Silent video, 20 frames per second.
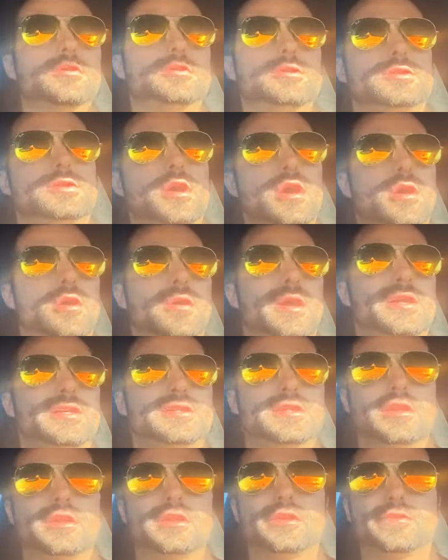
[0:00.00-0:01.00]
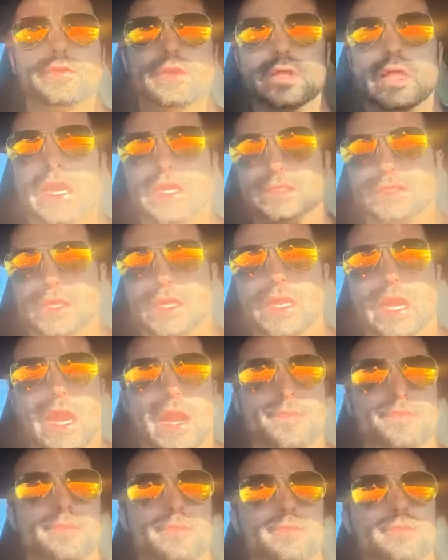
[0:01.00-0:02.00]
So I suddenly realized that
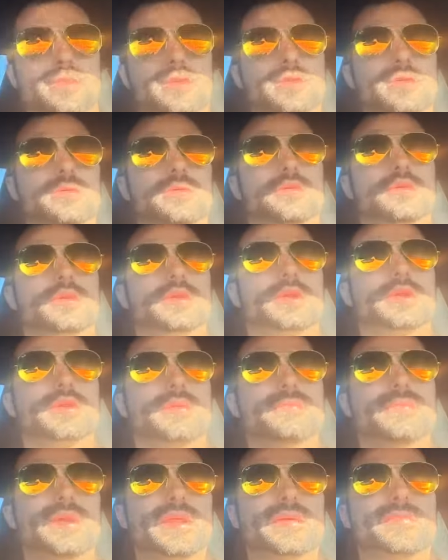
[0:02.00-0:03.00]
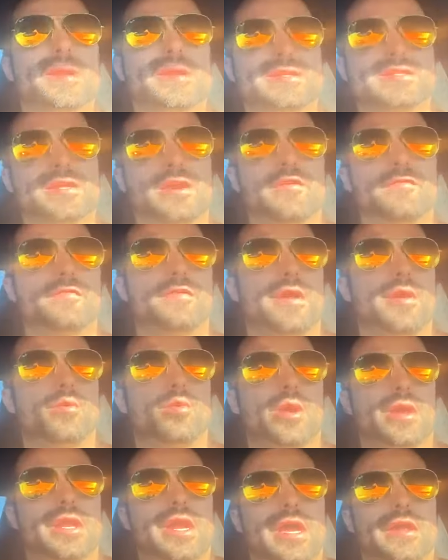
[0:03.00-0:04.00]
I'm committing myself
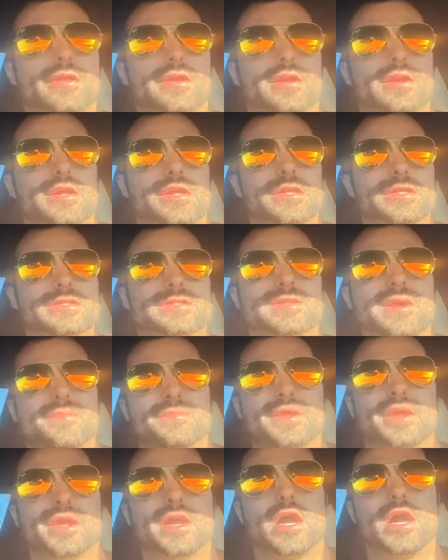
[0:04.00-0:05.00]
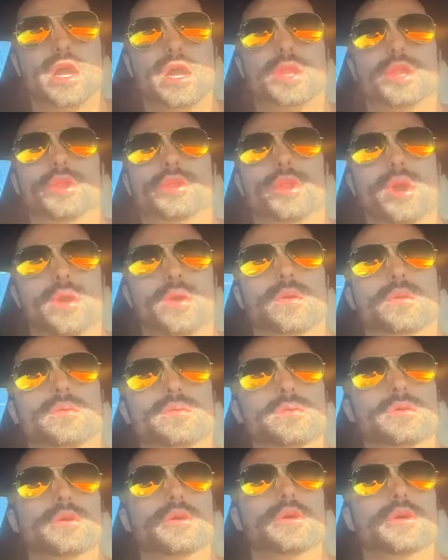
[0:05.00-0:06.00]
that when there is something
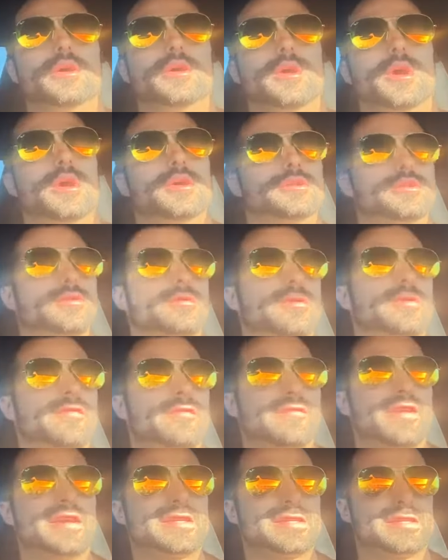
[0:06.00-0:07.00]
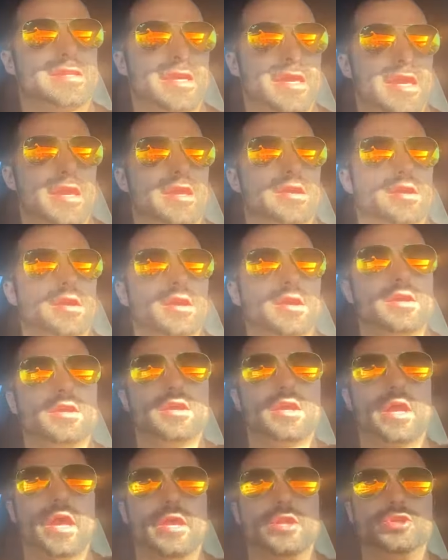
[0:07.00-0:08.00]
unknown, to investigate
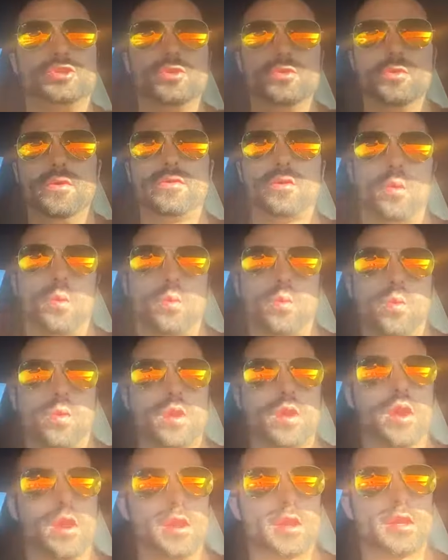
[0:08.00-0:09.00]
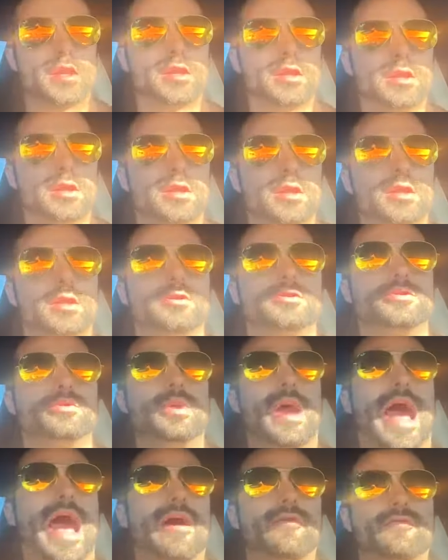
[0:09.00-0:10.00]
and do the work to
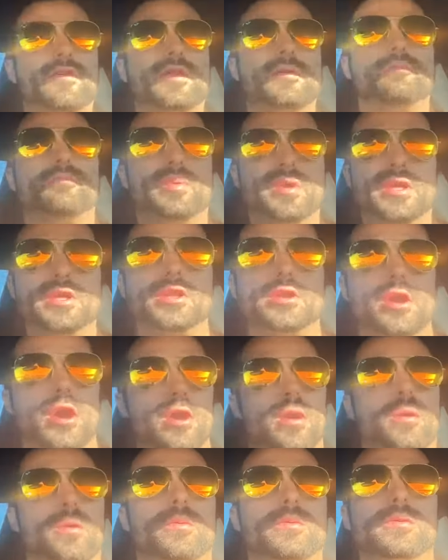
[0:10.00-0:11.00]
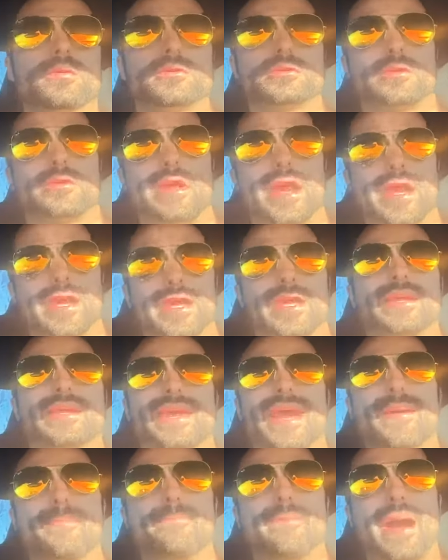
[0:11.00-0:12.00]
have it be known so that I can
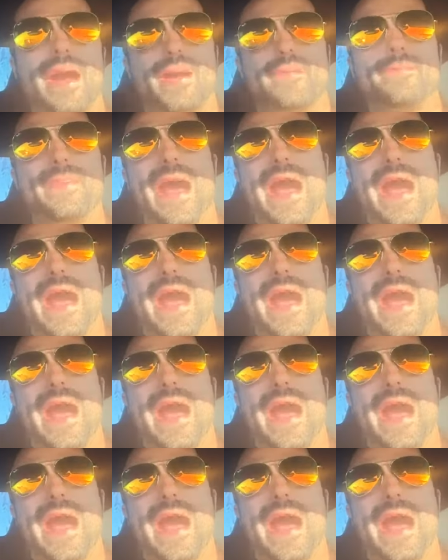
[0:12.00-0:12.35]
get my